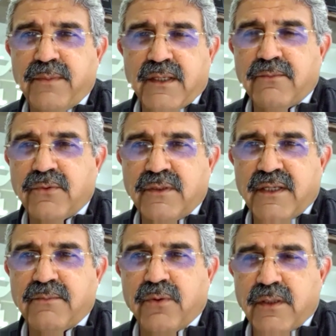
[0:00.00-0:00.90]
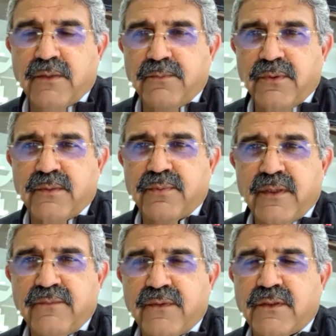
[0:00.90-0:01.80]
BK Modi had bought Computer
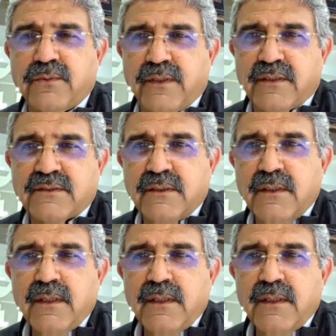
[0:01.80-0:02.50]
Point for 2 years.